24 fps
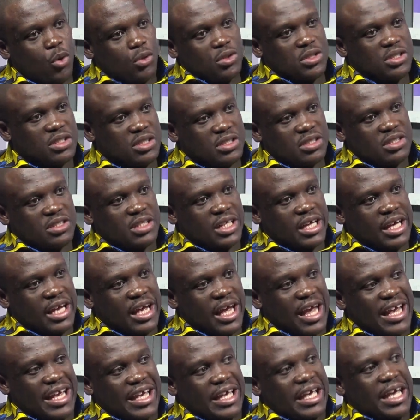post
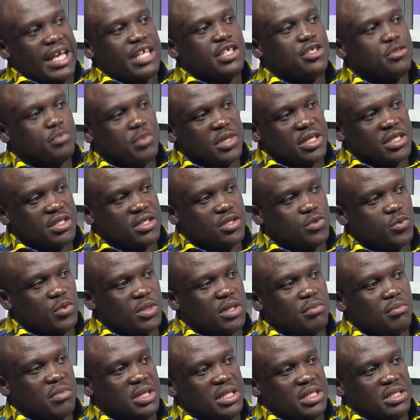the engagements
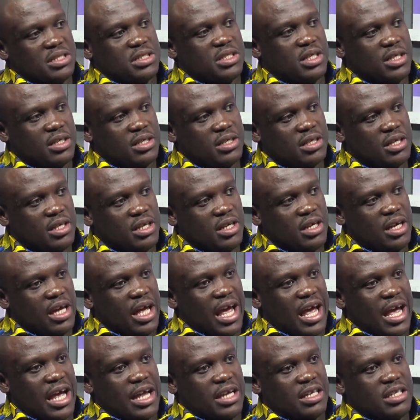with the minister
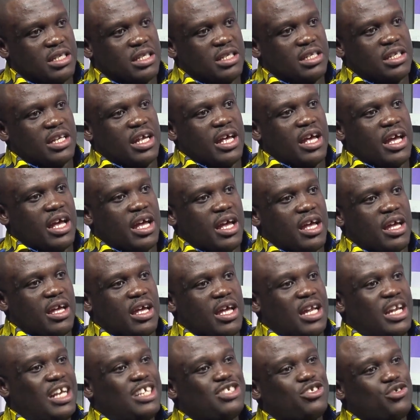mm. and the
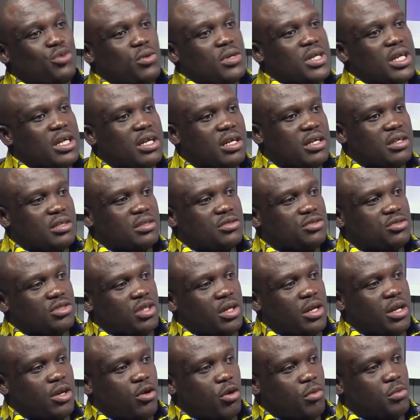Electronic
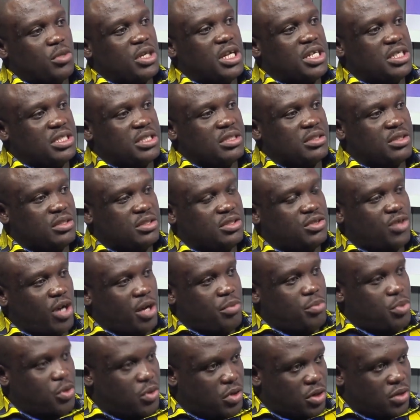Tri- uh, Communications
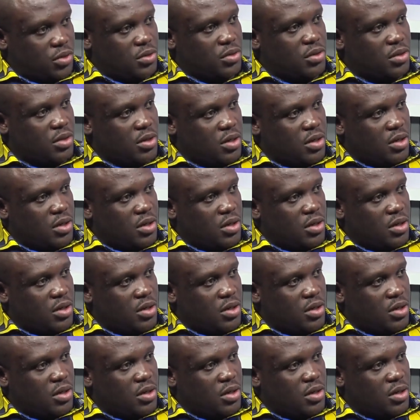Tribunal